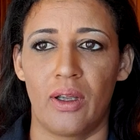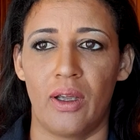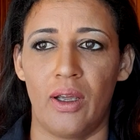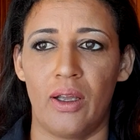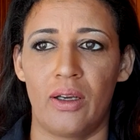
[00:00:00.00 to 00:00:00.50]

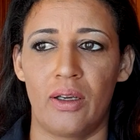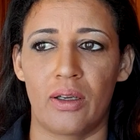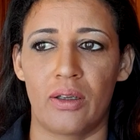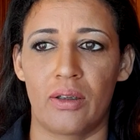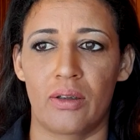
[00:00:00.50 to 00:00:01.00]
And
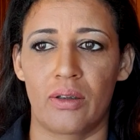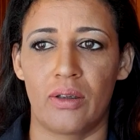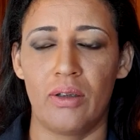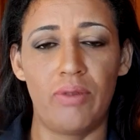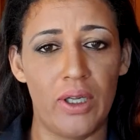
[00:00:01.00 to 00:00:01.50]

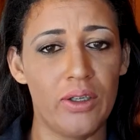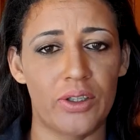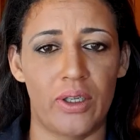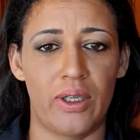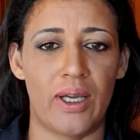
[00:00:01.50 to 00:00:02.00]

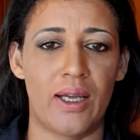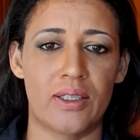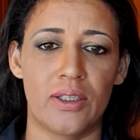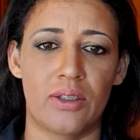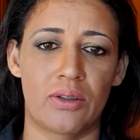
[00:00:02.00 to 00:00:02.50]
eventually I
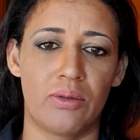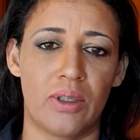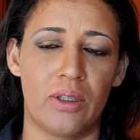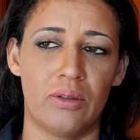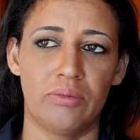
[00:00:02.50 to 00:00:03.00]
said to
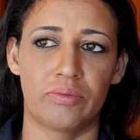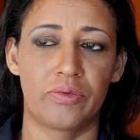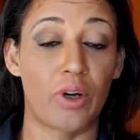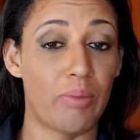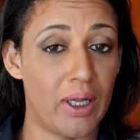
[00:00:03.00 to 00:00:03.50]
her
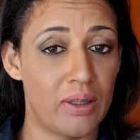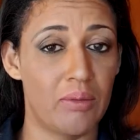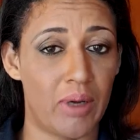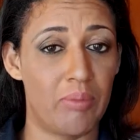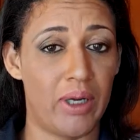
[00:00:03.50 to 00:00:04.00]
from under
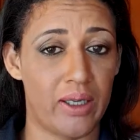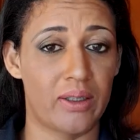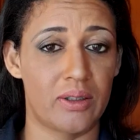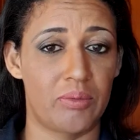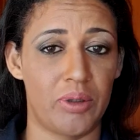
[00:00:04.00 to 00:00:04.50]
my
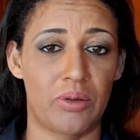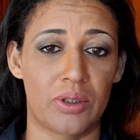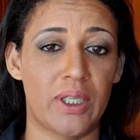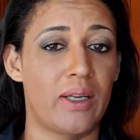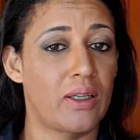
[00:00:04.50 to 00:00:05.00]
blanket,
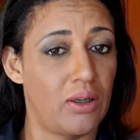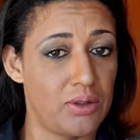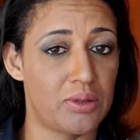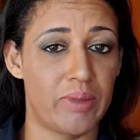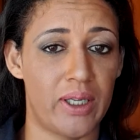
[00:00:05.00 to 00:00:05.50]
because I had
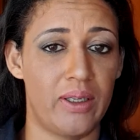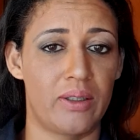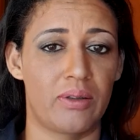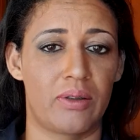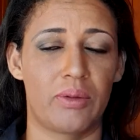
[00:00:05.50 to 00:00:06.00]
closed my
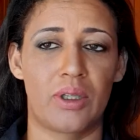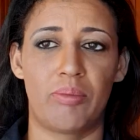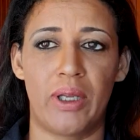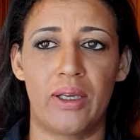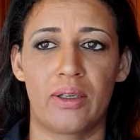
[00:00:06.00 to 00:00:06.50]
head with the
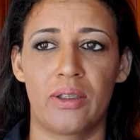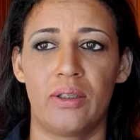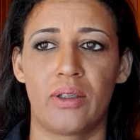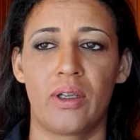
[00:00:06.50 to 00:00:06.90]
blanket,